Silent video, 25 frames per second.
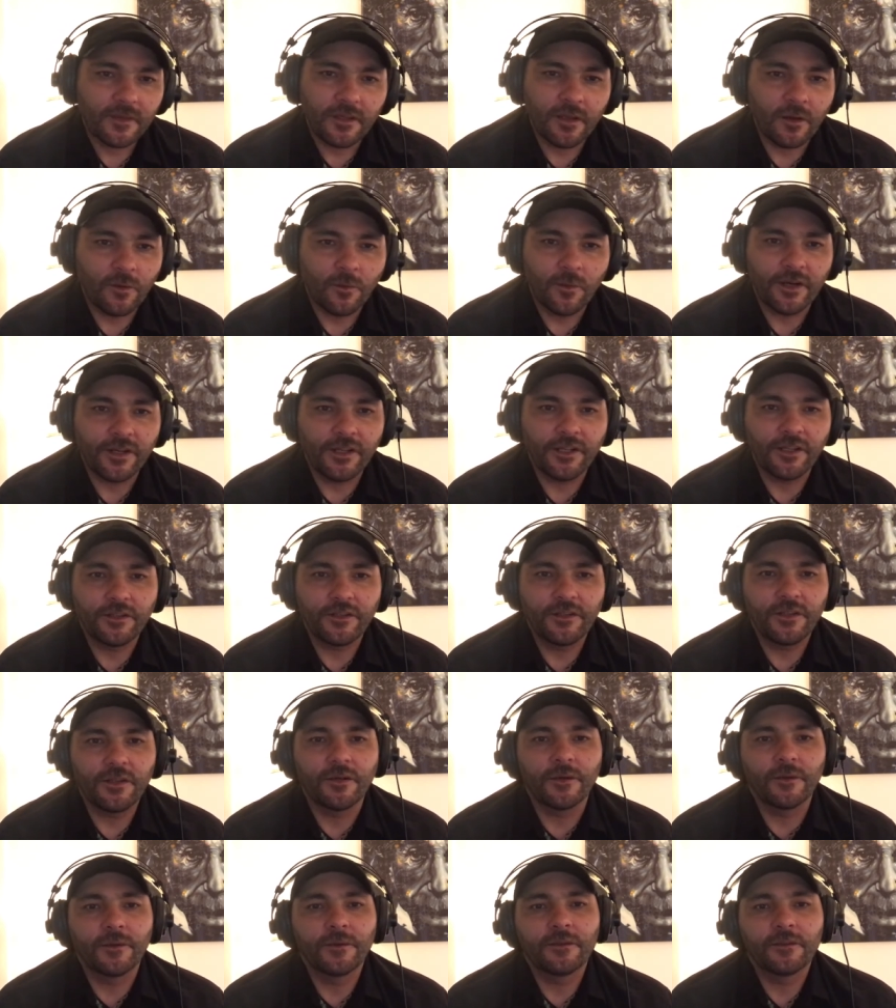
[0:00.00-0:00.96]
What do?
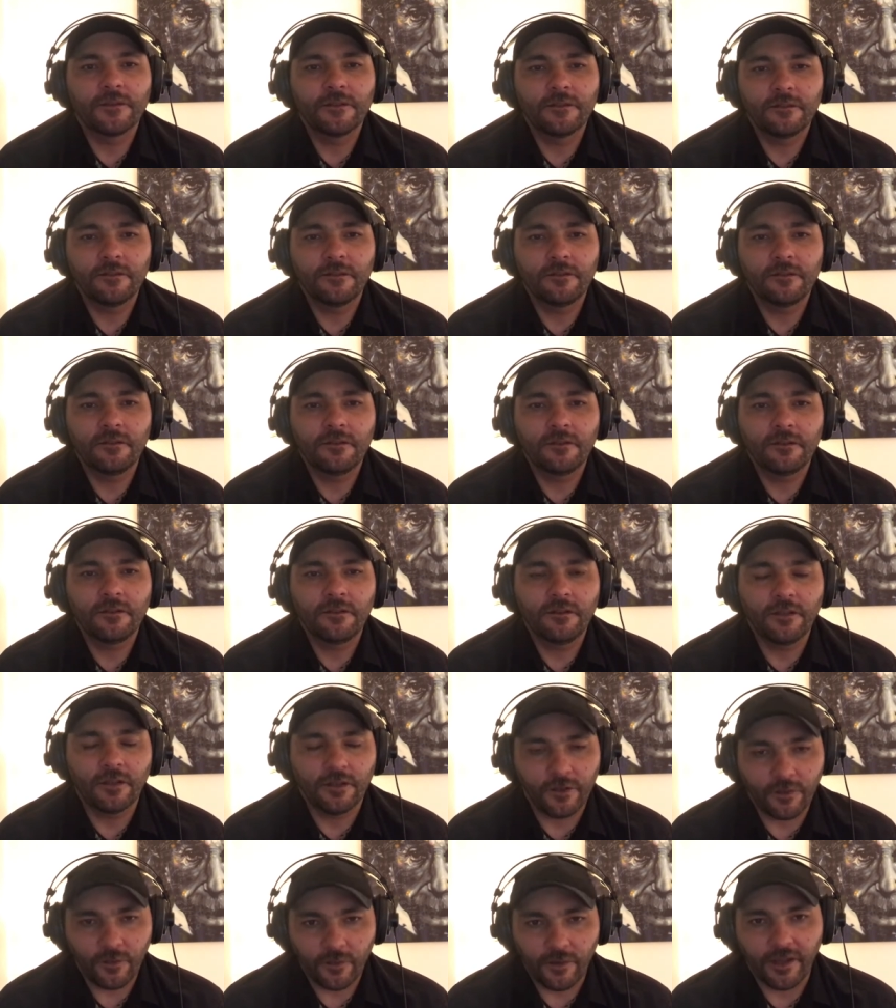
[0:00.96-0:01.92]
You
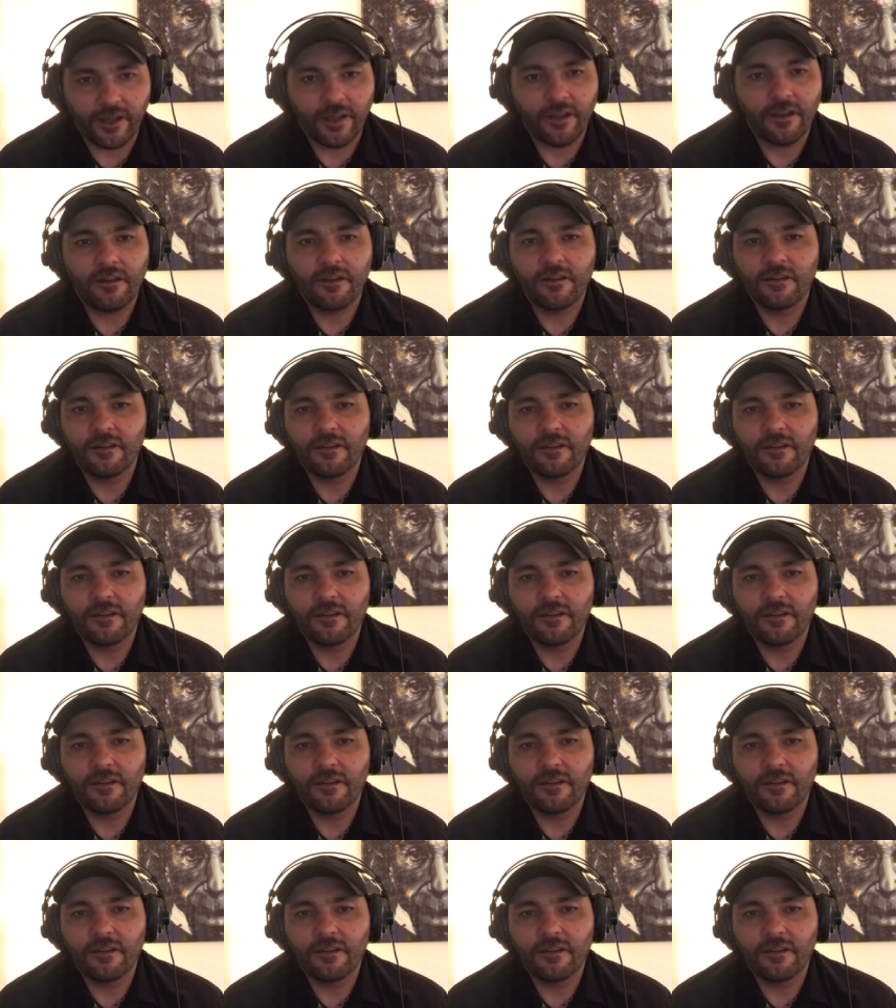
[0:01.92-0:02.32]
quit.